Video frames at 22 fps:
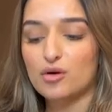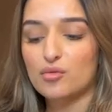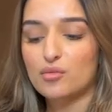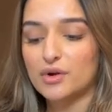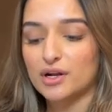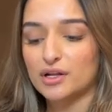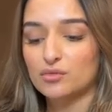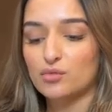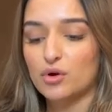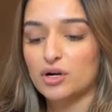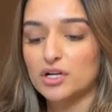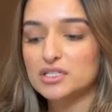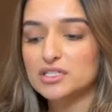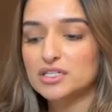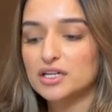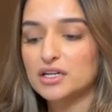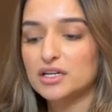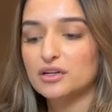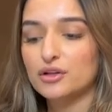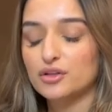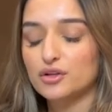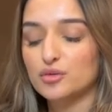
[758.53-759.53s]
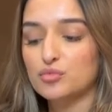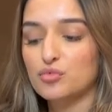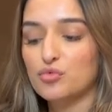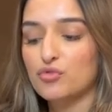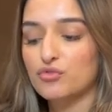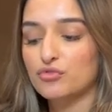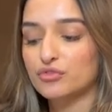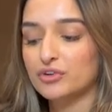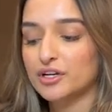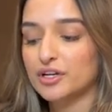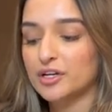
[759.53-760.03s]
but I wanted to get another bowl
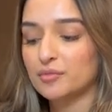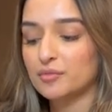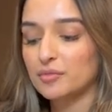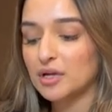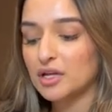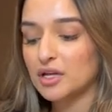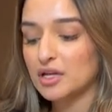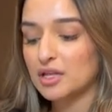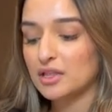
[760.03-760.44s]
for him